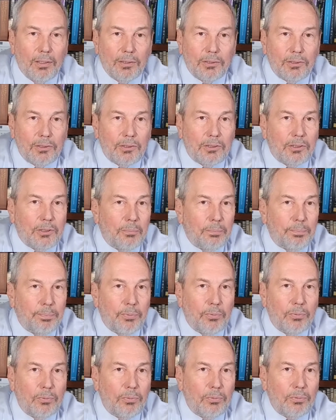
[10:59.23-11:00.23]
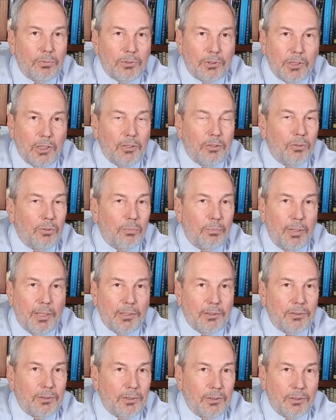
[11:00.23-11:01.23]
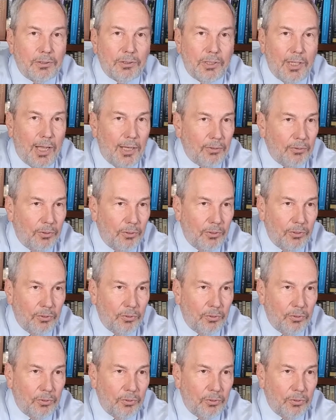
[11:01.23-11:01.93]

A simple single medicine is not